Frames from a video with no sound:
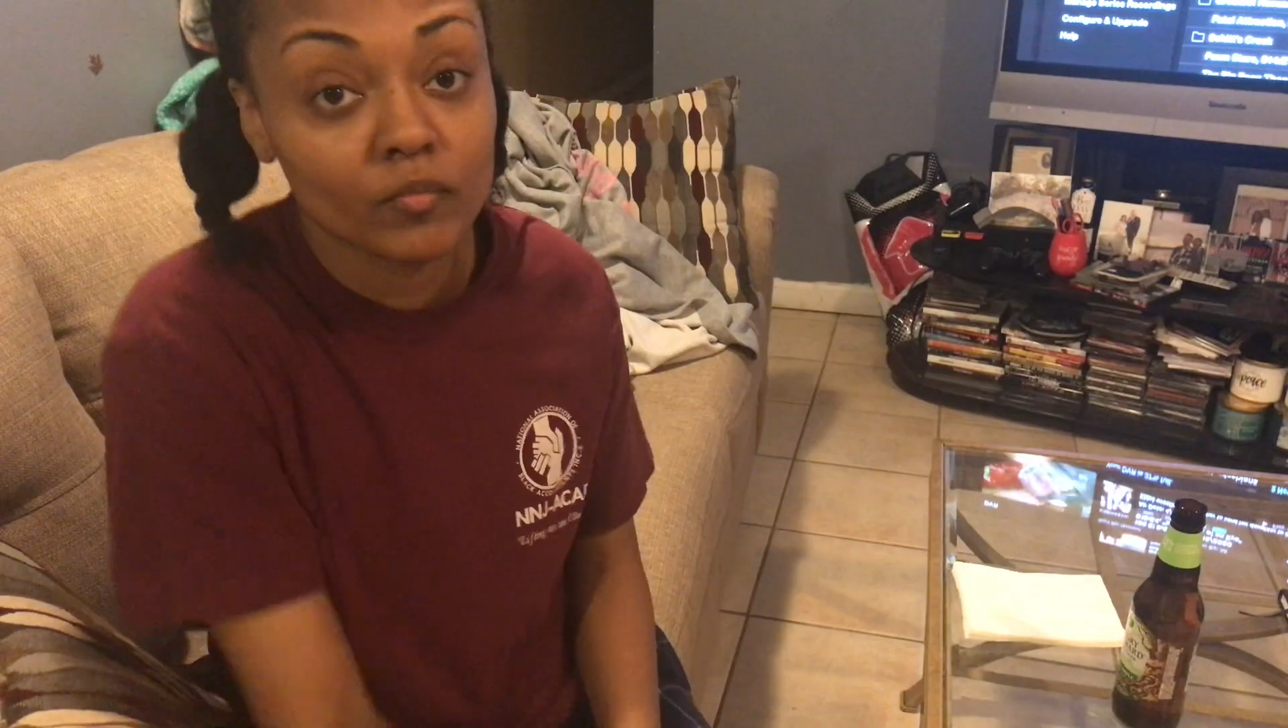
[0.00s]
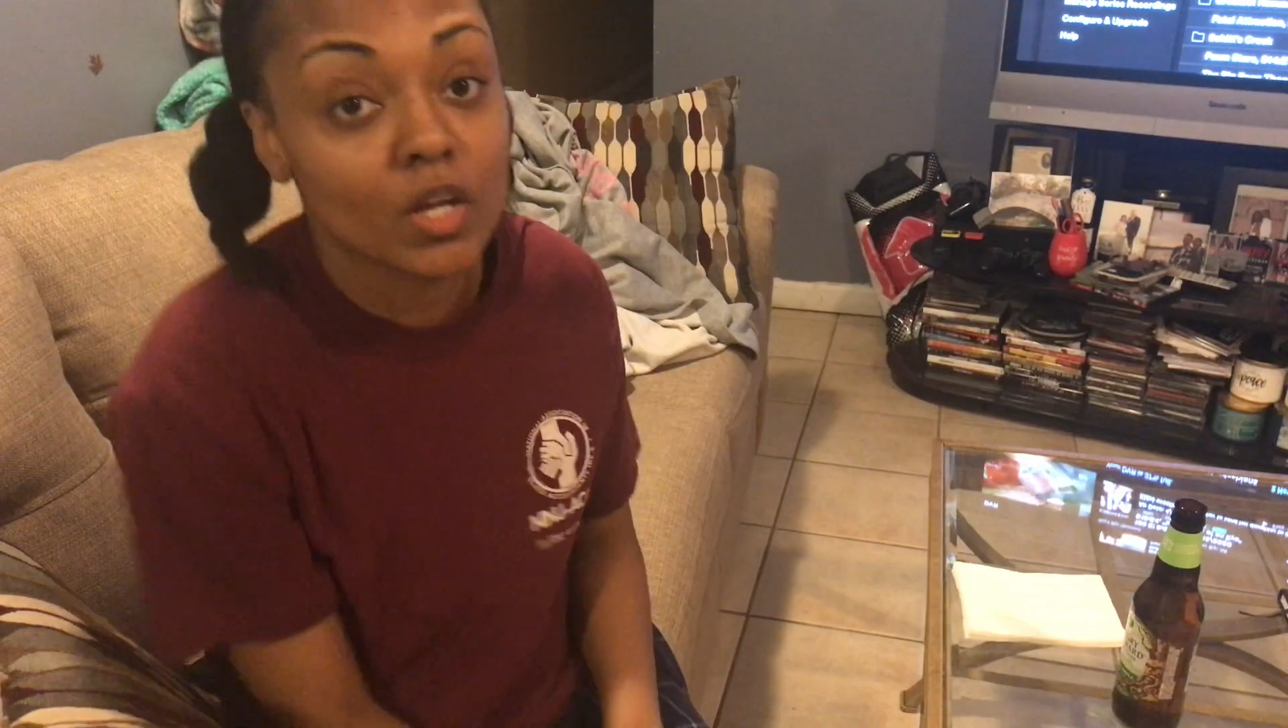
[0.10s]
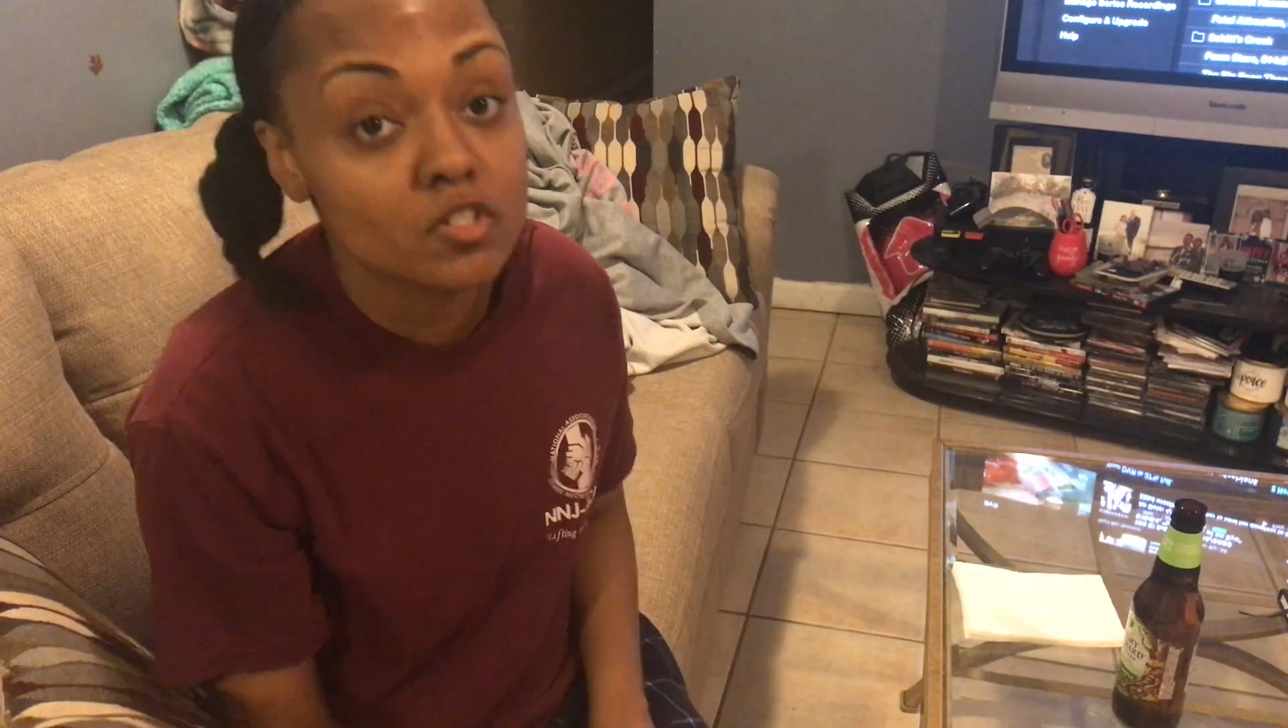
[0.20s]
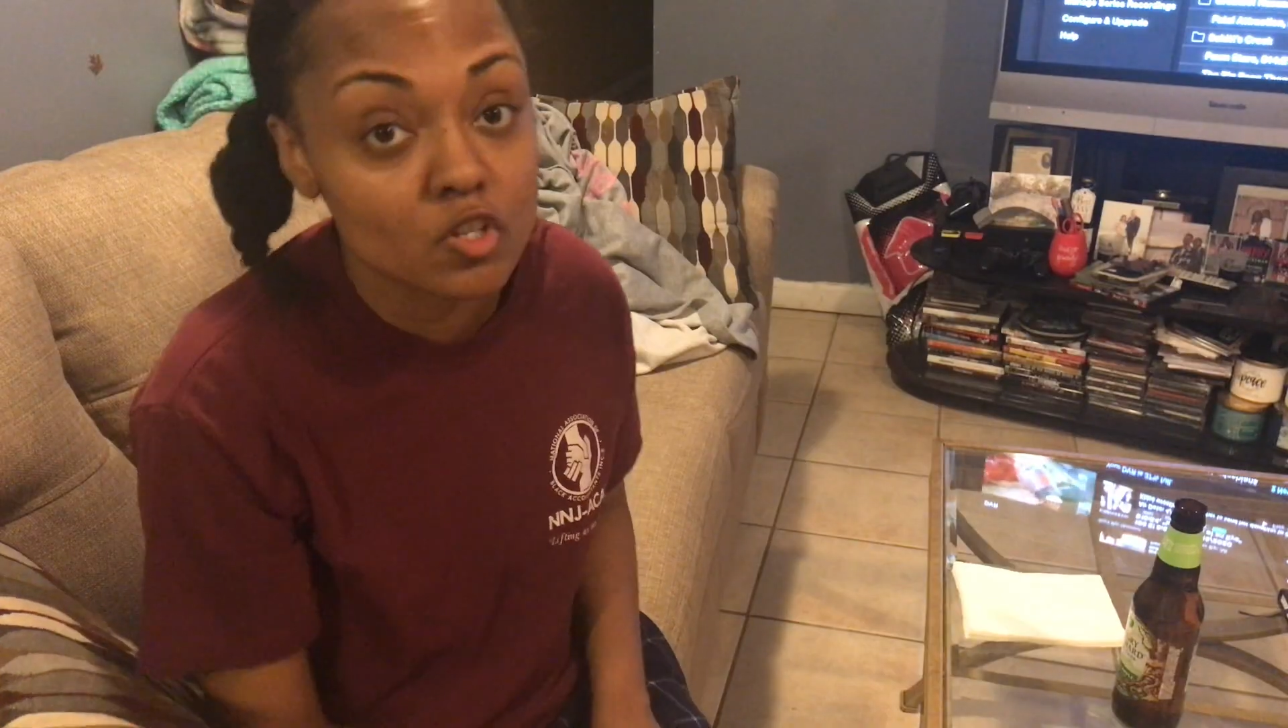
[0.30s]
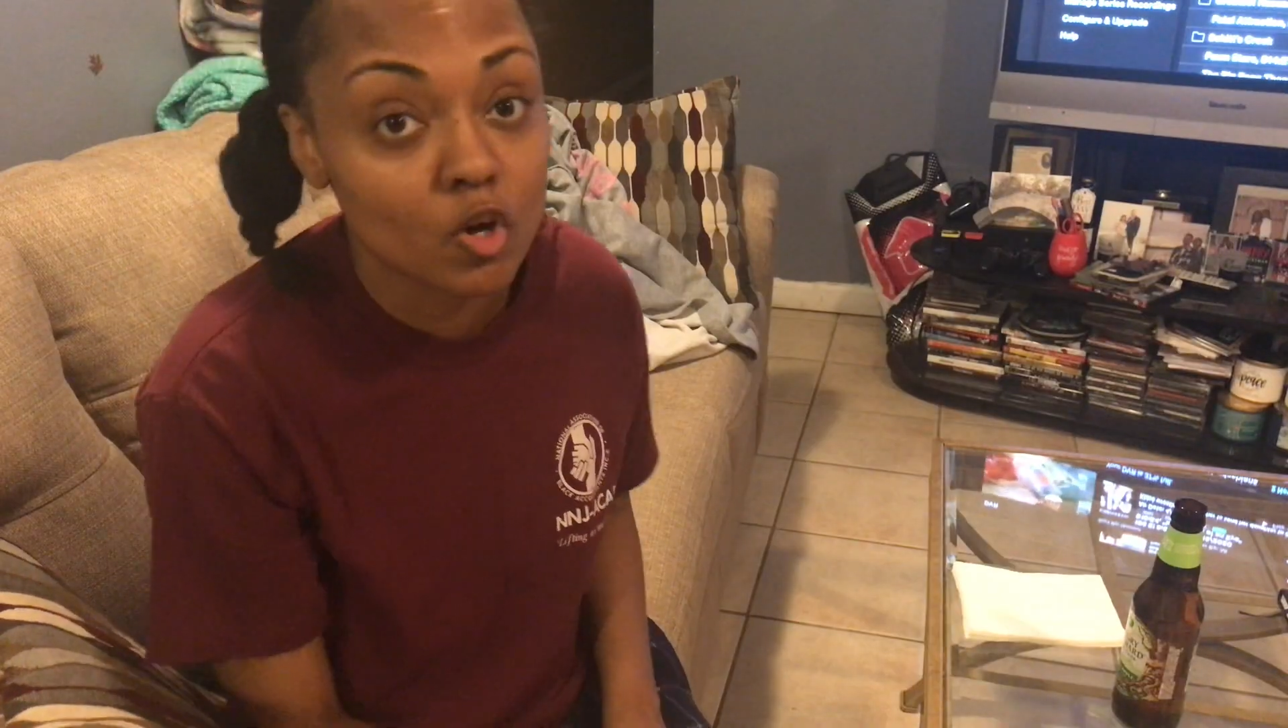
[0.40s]

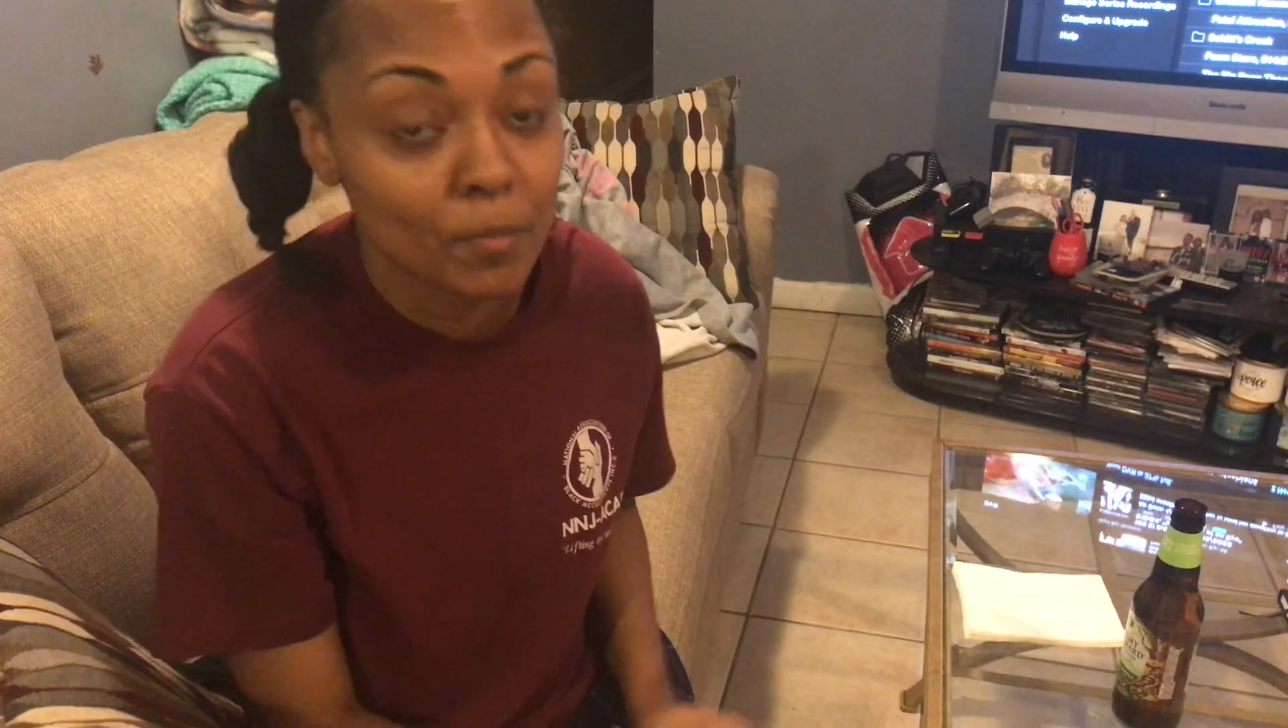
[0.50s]
So